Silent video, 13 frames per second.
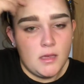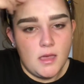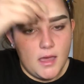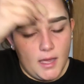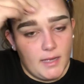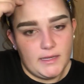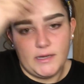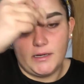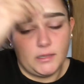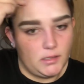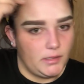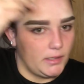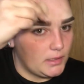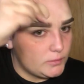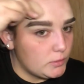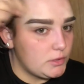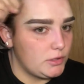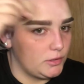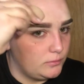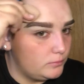I ain't here to tell you guys what to
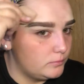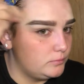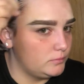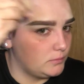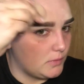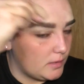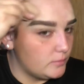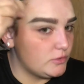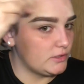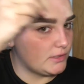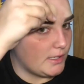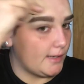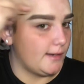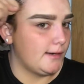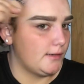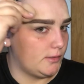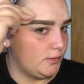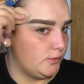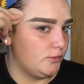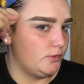do. I'm just here
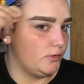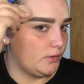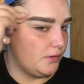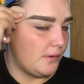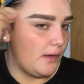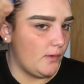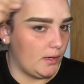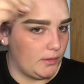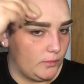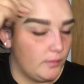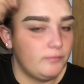to show you how I do it.